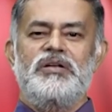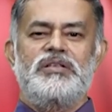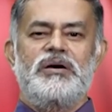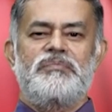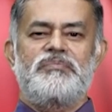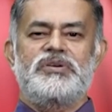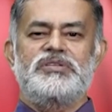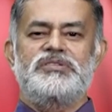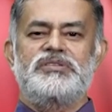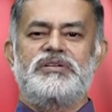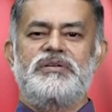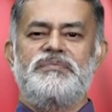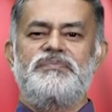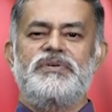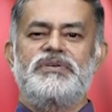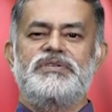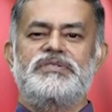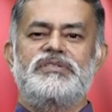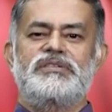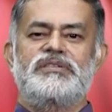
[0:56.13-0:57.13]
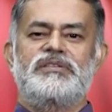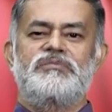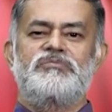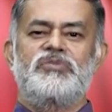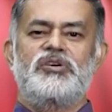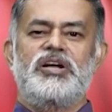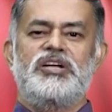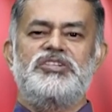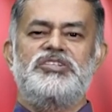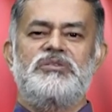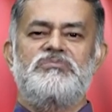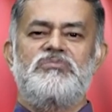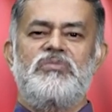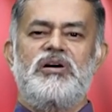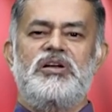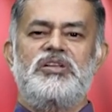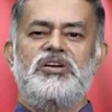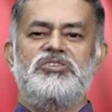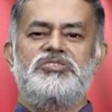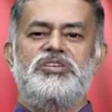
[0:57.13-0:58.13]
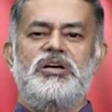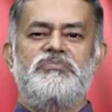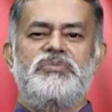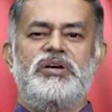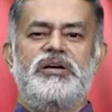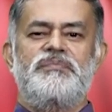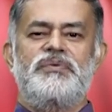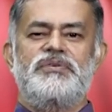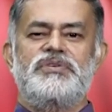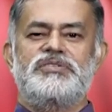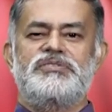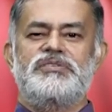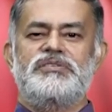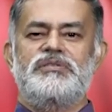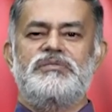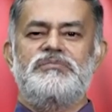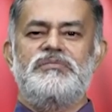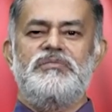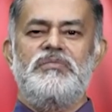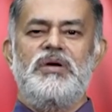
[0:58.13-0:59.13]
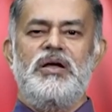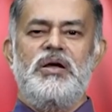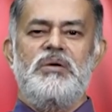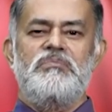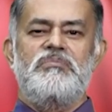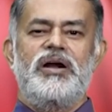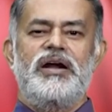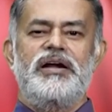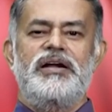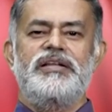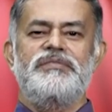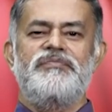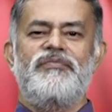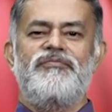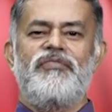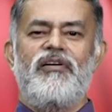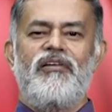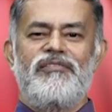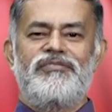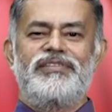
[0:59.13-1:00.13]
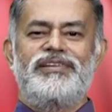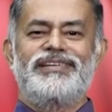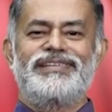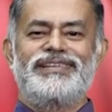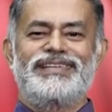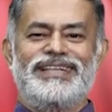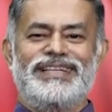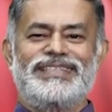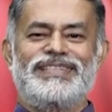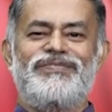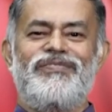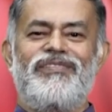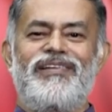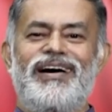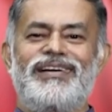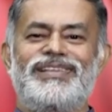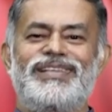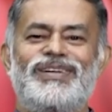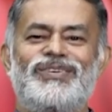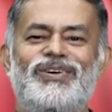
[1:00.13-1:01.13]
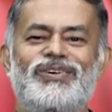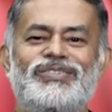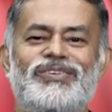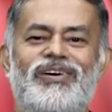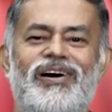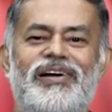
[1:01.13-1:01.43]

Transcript: The present person, Mukesh Ambani, is a big person, but founder, his father was